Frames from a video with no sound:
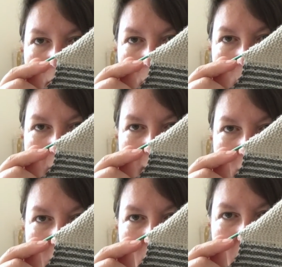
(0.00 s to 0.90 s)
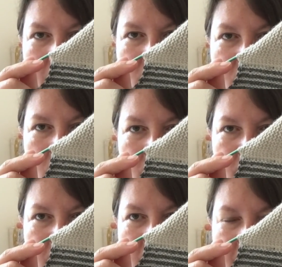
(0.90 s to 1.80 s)
where you've got the 1, 2,
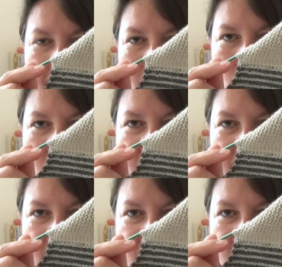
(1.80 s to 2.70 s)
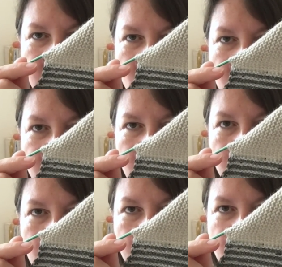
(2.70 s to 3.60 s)
3, 4 different sections that have
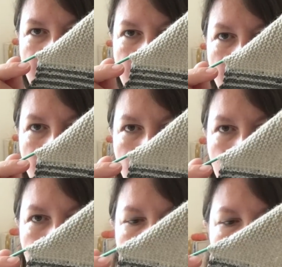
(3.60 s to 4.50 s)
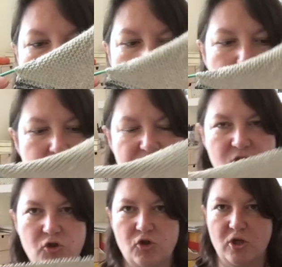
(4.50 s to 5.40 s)
come together, it's
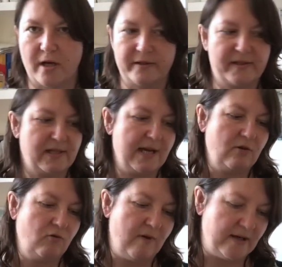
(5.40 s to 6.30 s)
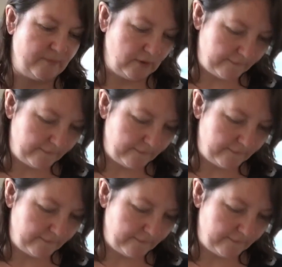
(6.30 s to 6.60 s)
just incredible